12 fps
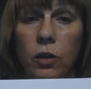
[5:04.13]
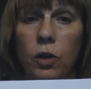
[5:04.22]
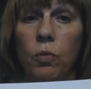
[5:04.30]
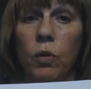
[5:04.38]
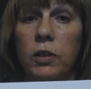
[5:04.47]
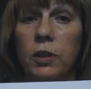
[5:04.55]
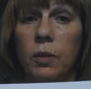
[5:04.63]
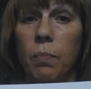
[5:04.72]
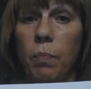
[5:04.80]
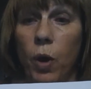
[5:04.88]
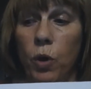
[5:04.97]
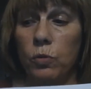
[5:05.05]
you are
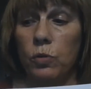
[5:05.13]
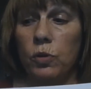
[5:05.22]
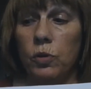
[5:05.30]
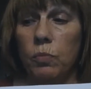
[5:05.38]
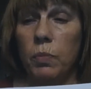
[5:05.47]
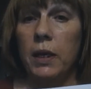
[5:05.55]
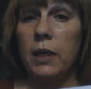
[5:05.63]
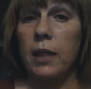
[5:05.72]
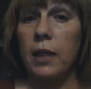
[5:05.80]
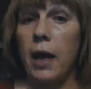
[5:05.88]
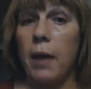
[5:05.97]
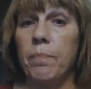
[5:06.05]
supposed to be
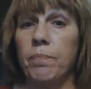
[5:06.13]
there.